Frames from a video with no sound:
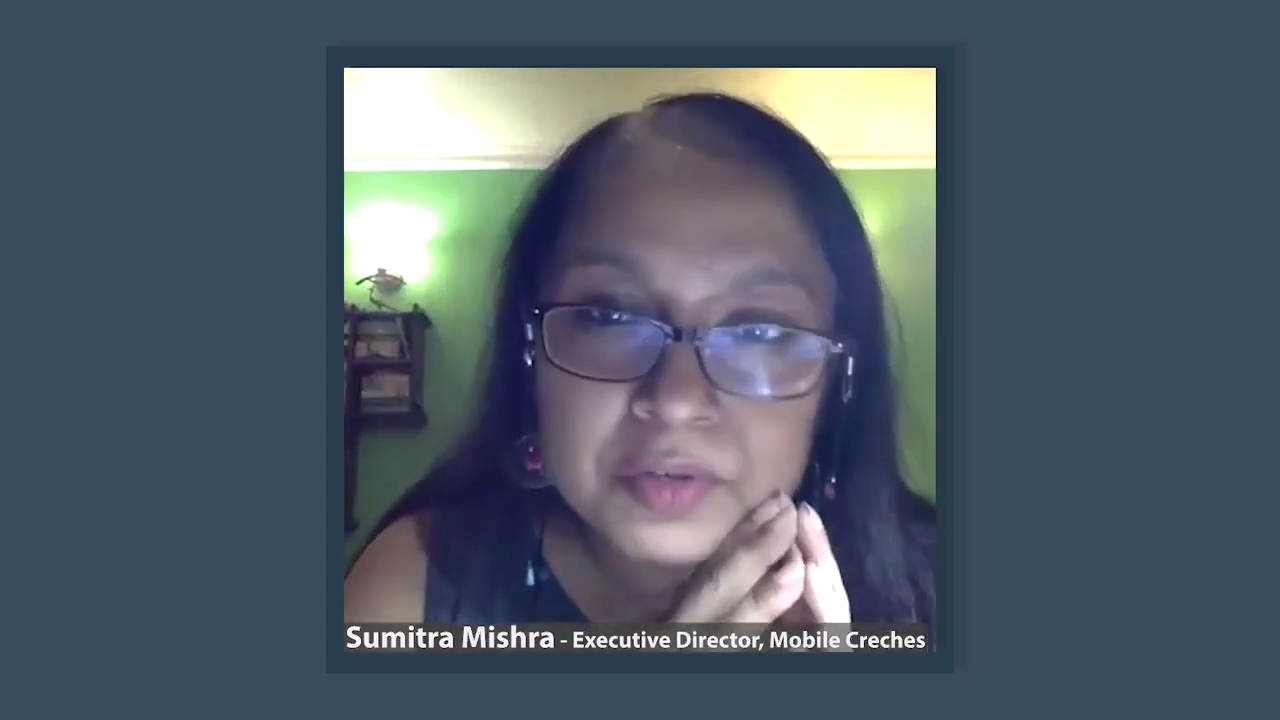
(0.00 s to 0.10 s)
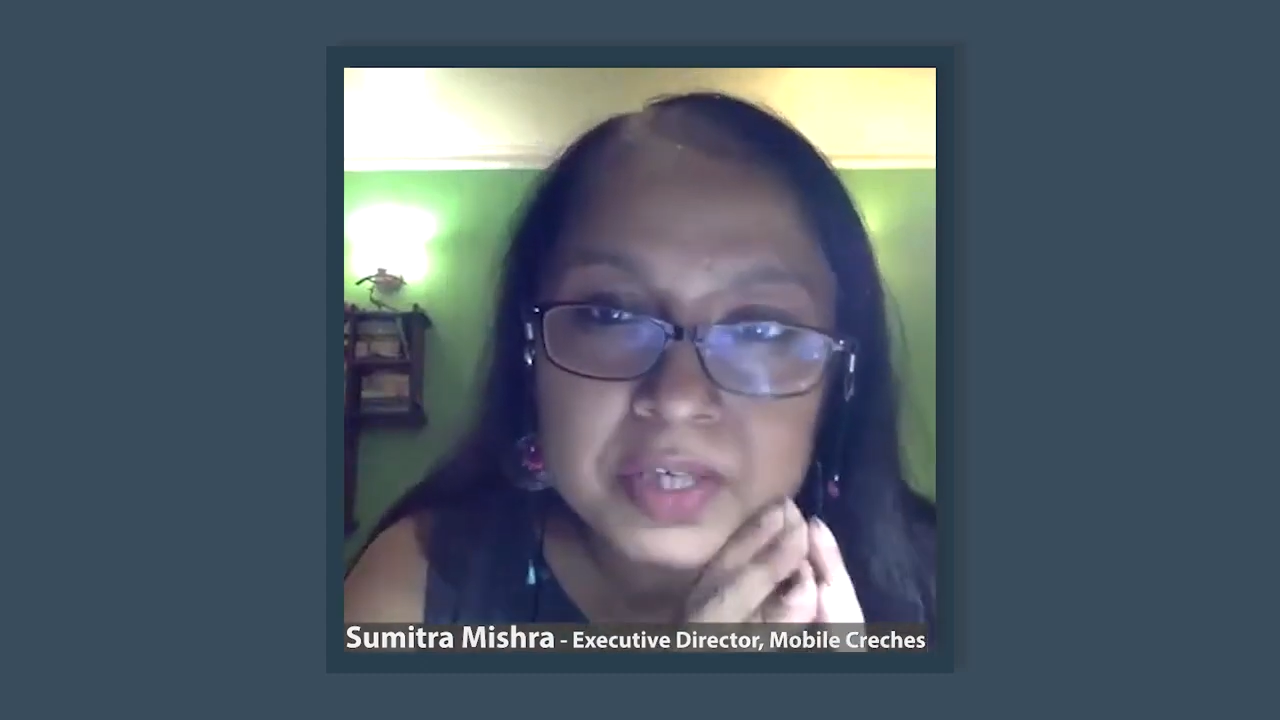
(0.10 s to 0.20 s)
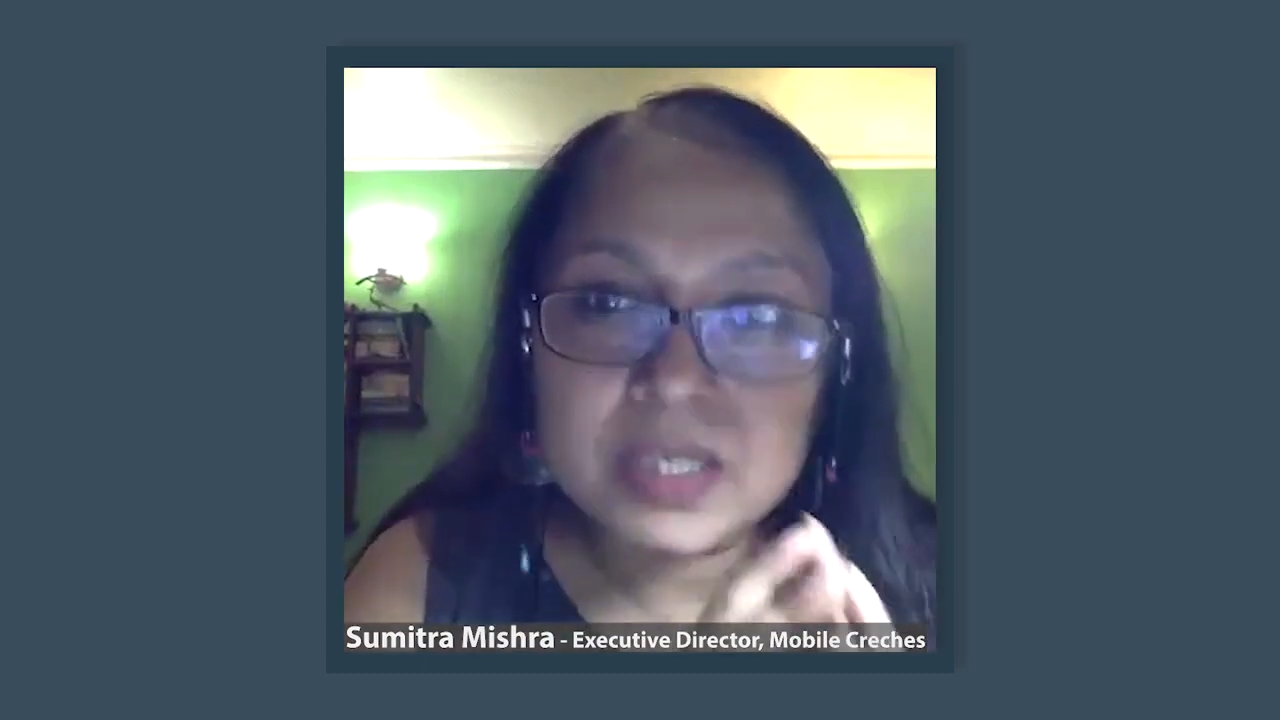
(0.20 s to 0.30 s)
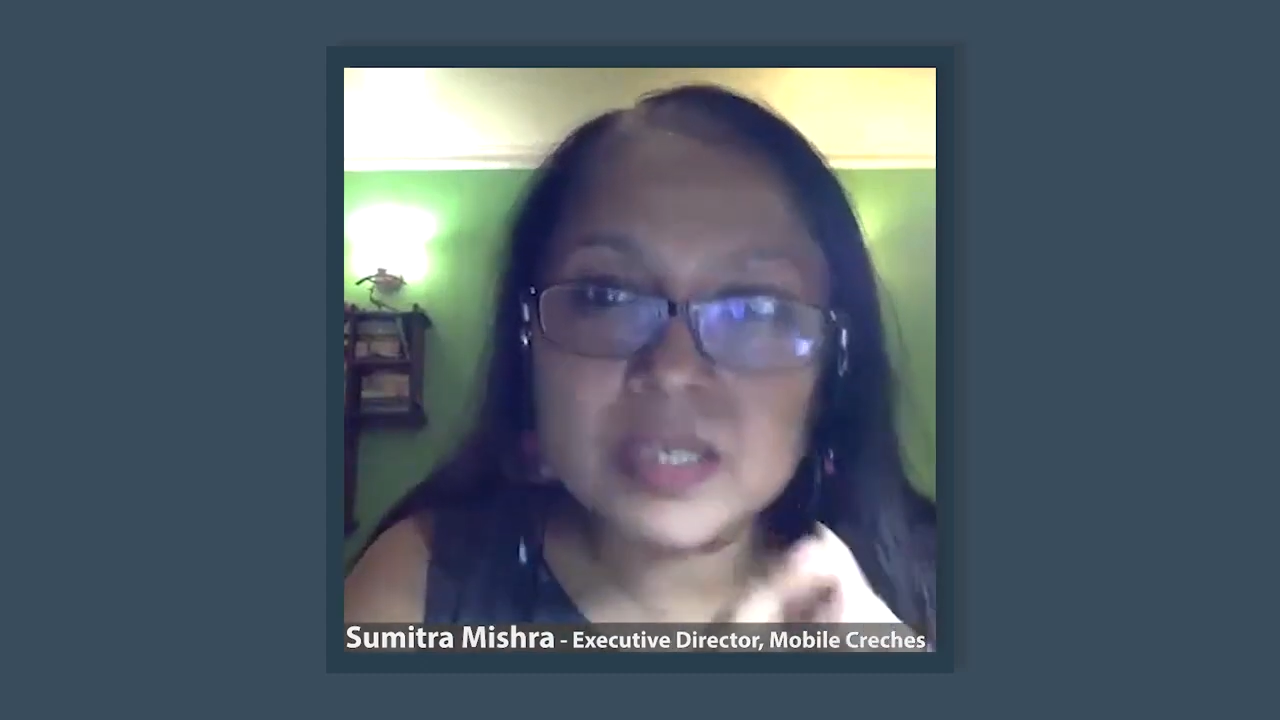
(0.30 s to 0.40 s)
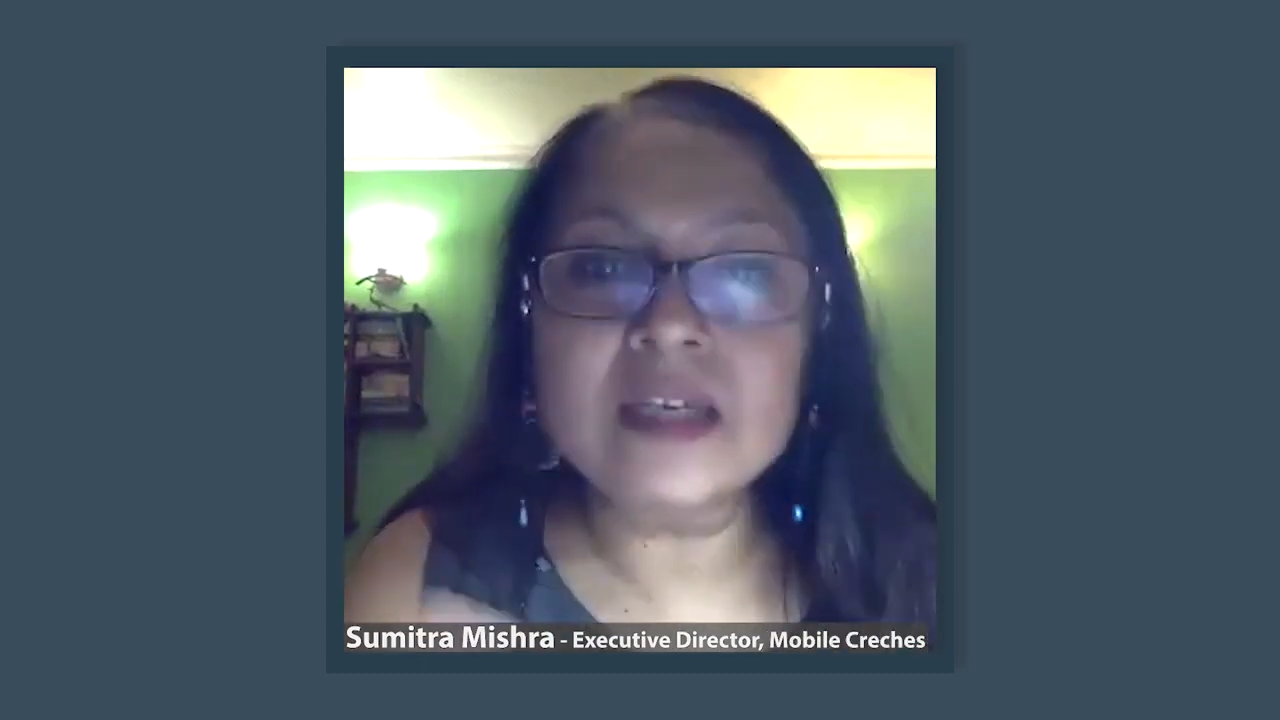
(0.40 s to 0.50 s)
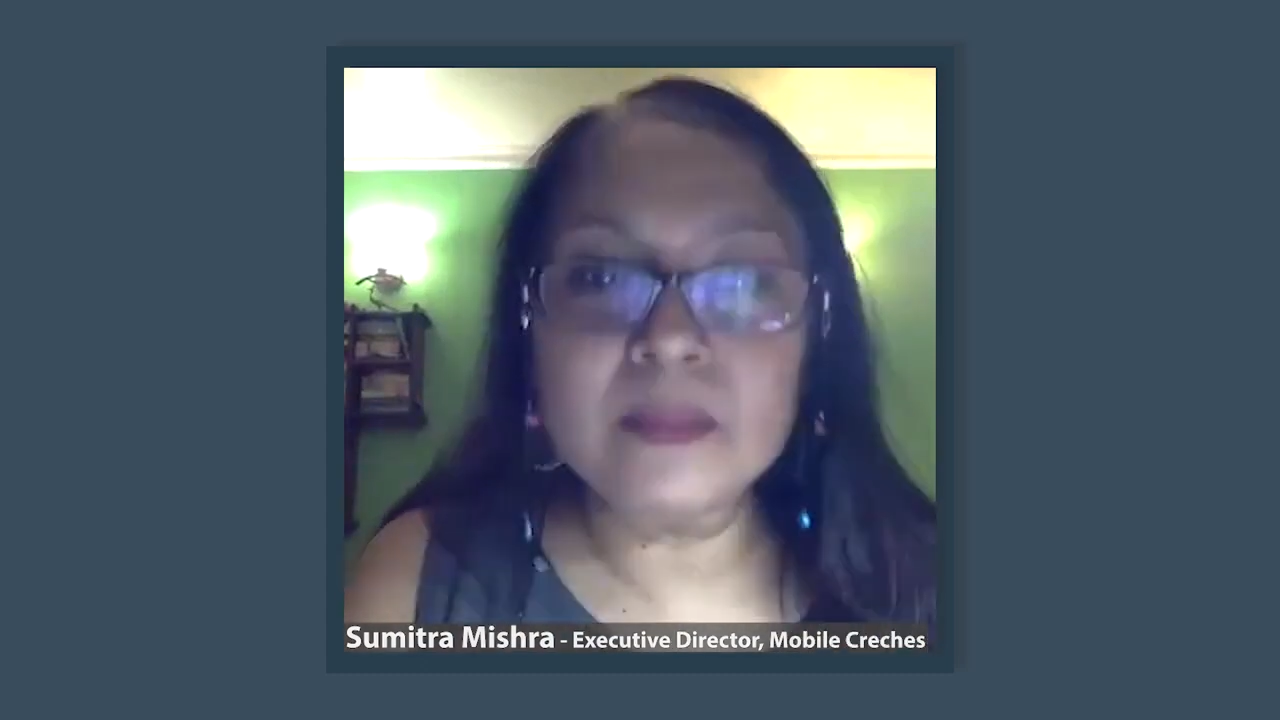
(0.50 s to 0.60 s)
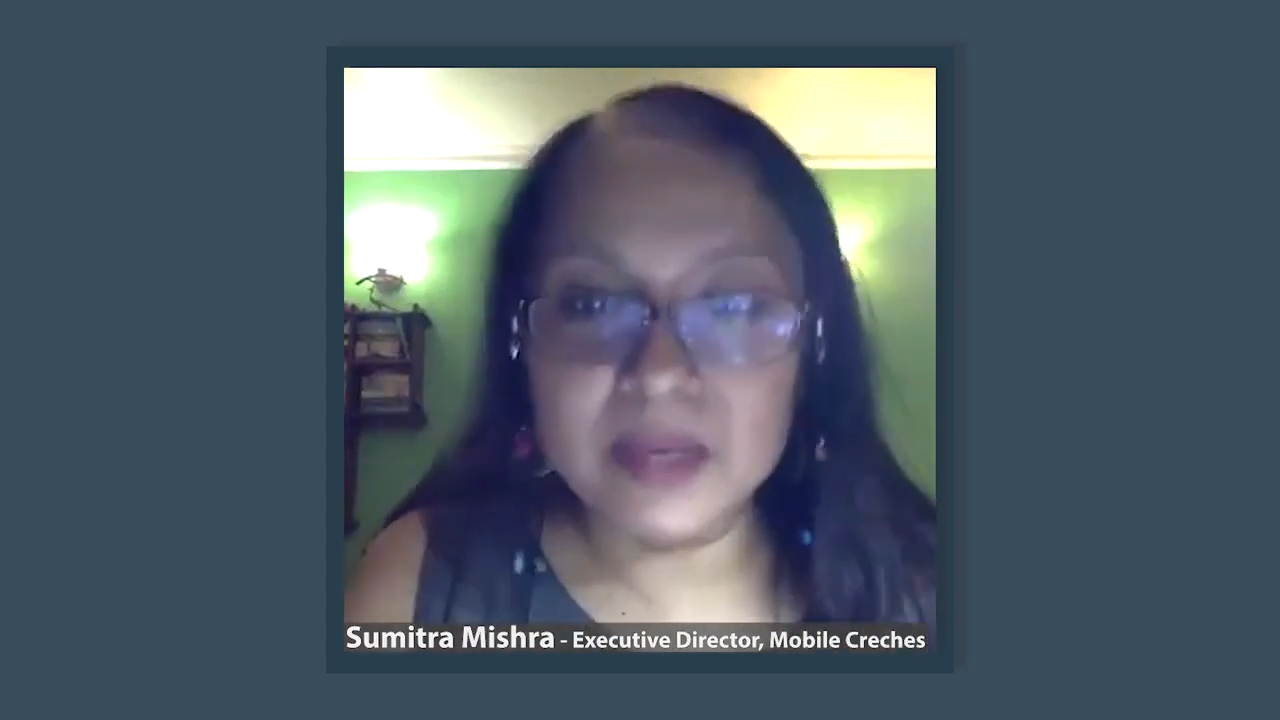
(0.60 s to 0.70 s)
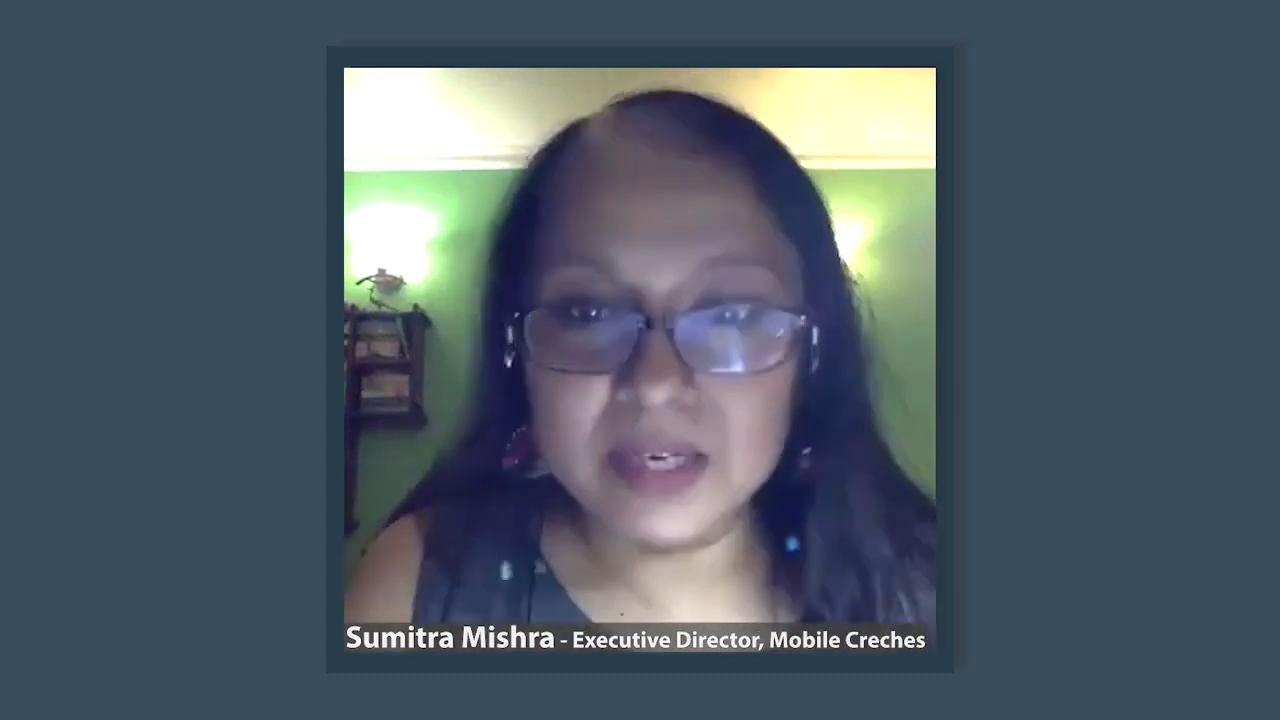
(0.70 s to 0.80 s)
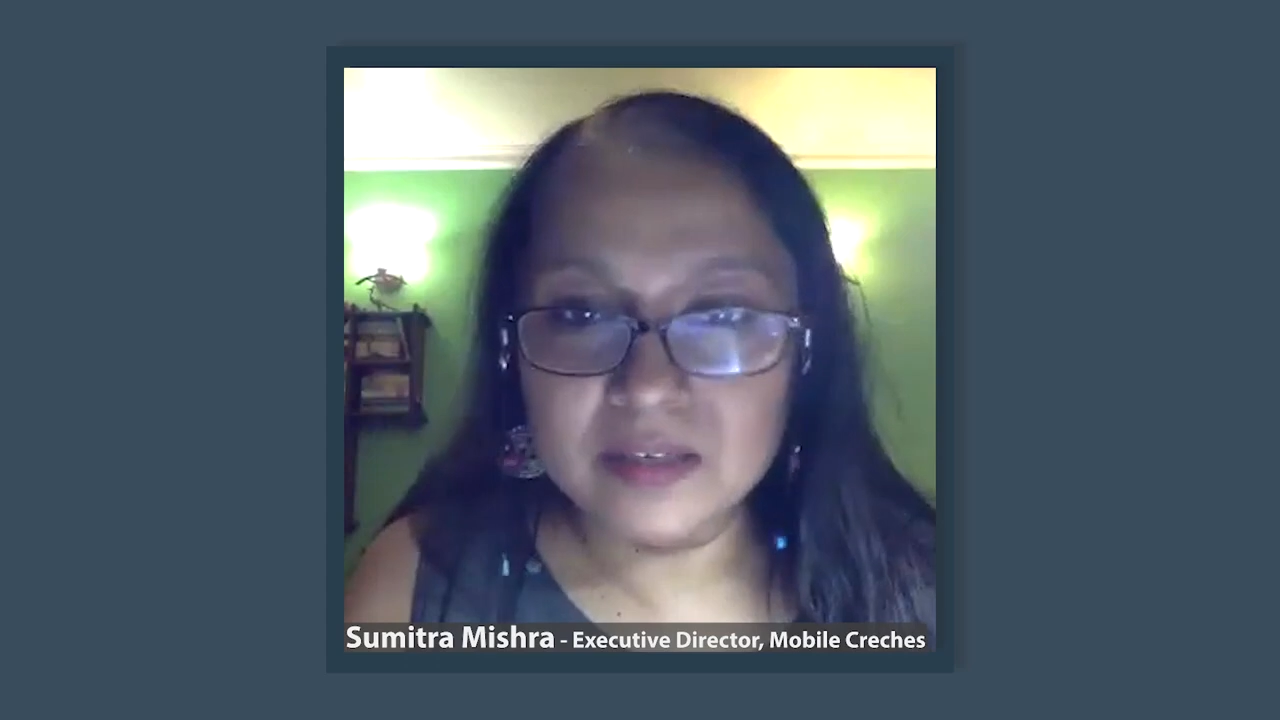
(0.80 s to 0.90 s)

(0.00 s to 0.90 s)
really make